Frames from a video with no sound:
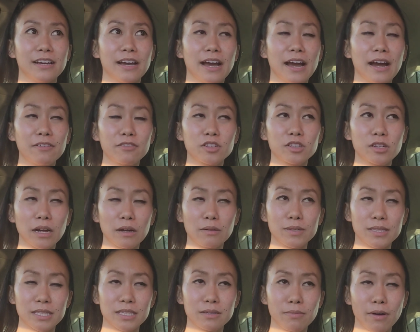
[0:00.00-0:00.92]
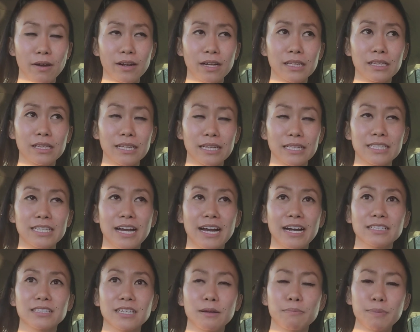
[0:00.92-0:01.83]
after I was demonically
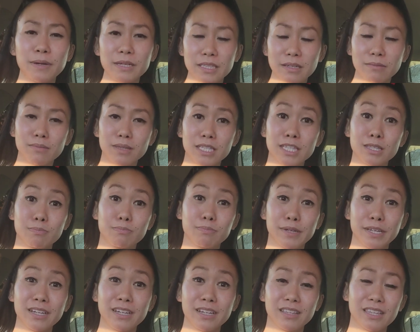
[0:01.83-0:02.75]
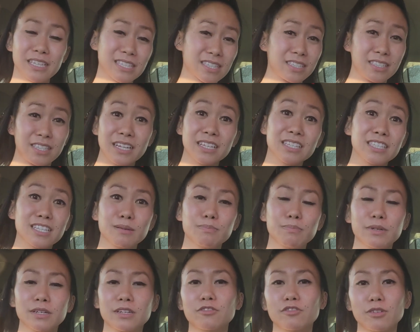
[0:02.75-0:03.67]
attacked, I picked up this book, this dusty
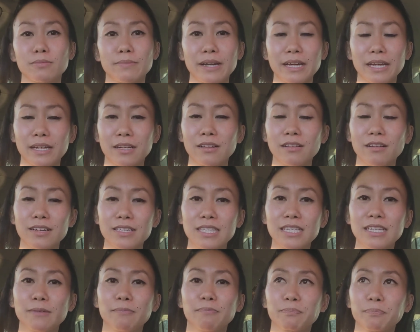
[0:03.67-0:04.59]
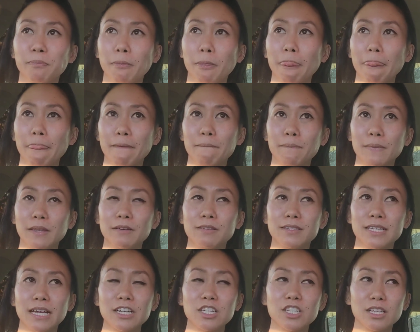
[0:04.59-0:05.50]
book from my closet. It
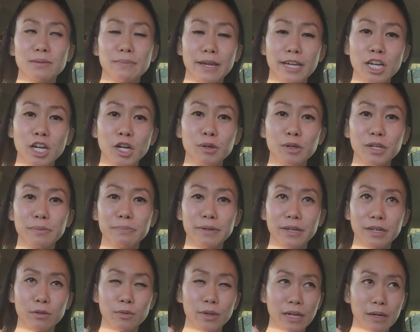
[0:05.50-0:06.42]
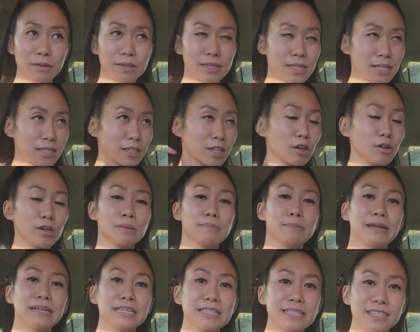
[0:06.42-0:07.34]
was actually my Coda book when I was in
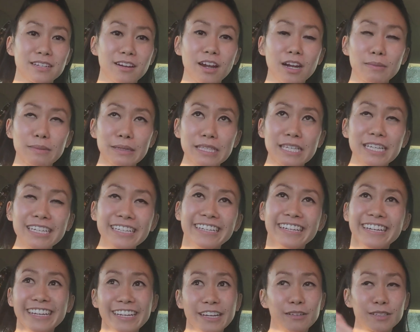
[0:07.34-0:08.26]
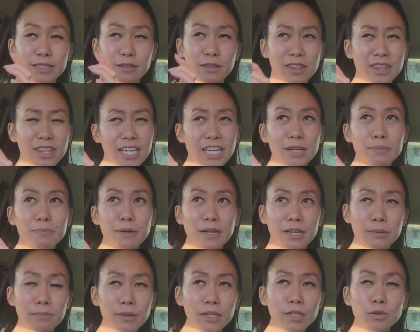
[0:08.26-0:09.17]
Codependence Anonymous. It was a thick
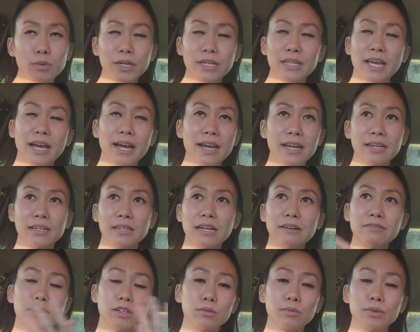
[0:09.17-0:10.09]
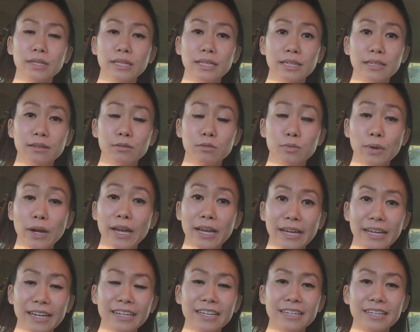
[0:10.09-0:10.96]
book, a blue one that I never really read